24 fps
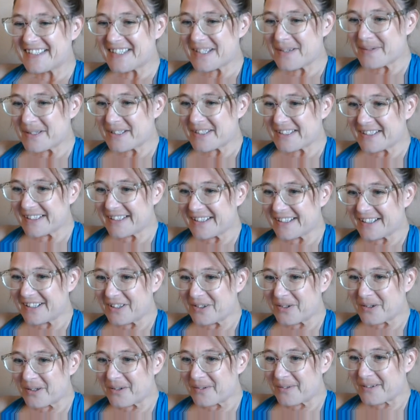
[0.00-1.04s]
CBT, and
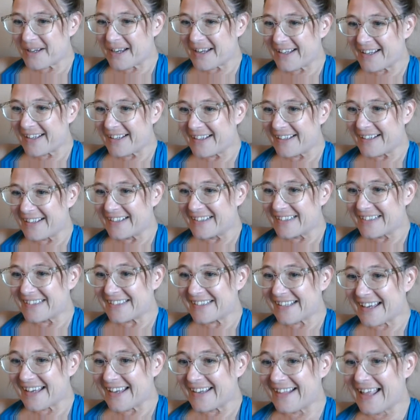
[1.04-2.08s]
you were right in
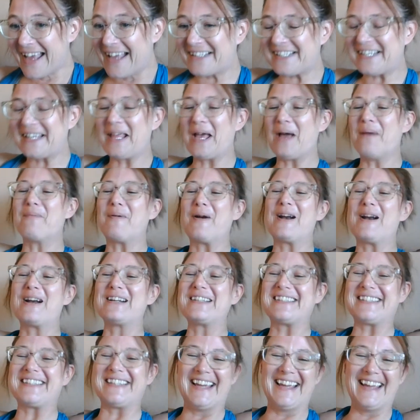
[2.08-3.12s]
saying that to that
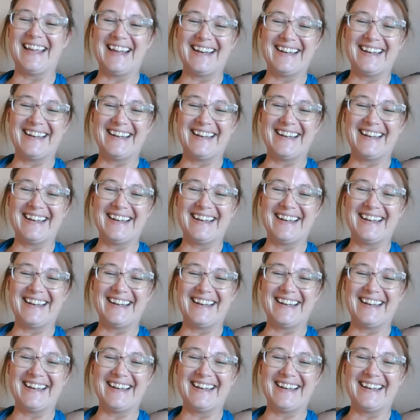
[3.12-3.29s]
person.